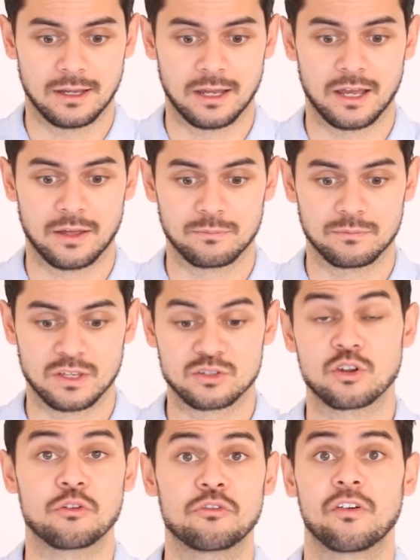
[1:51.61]
uh,
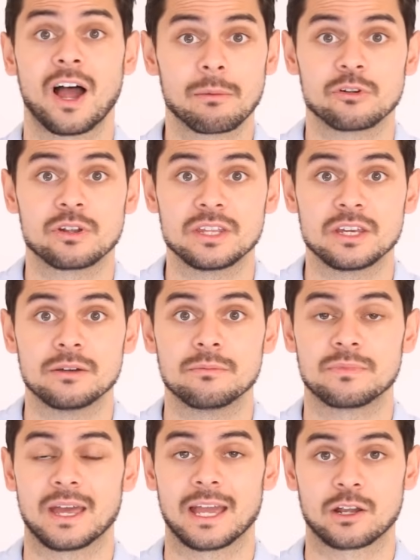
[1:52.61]
there's no fiber in
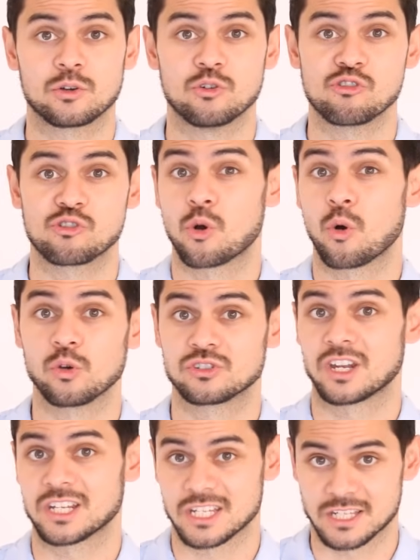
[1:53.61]
them that could
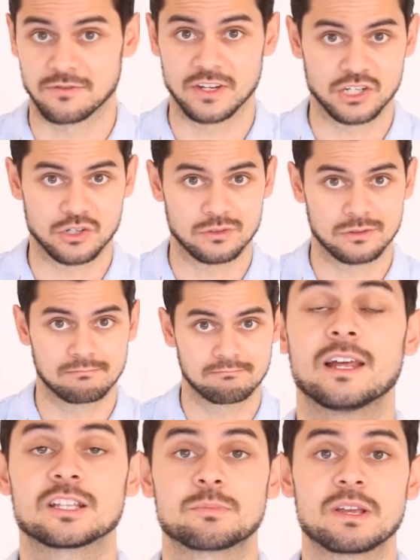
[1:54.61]
cause digestive issues.
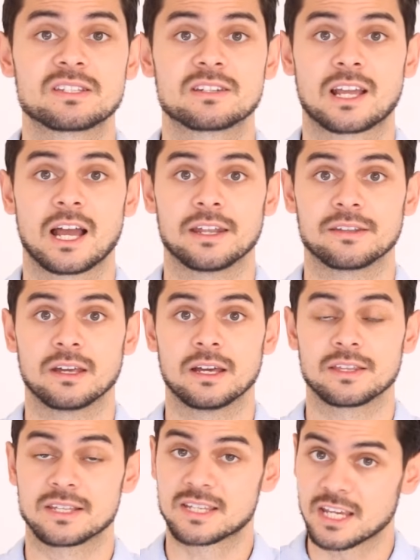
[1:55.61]
Now it's best to cut
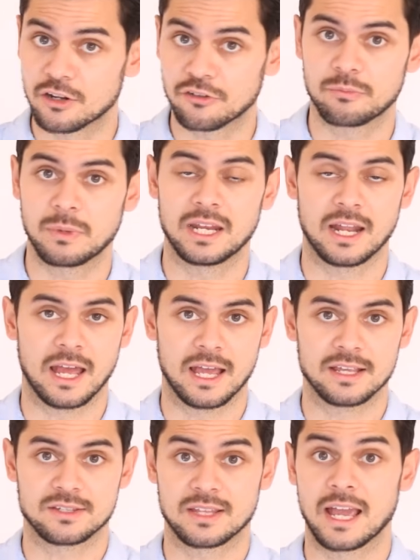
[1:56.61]
uh, the skin off meat
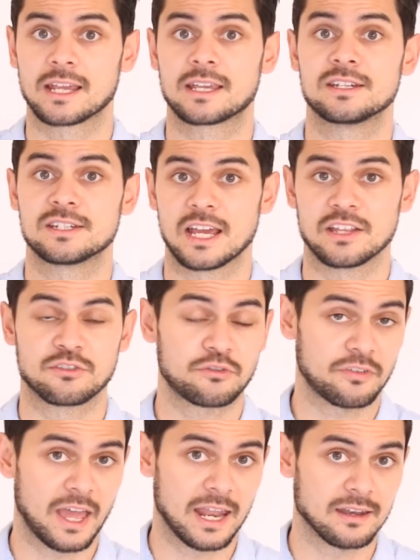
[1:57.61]
as that contains
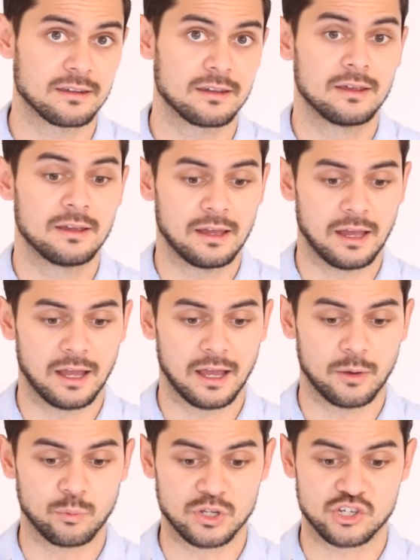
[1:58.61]
fat,
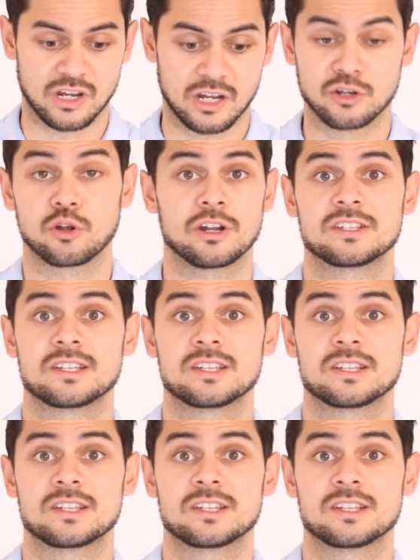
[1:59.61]
uh, which are not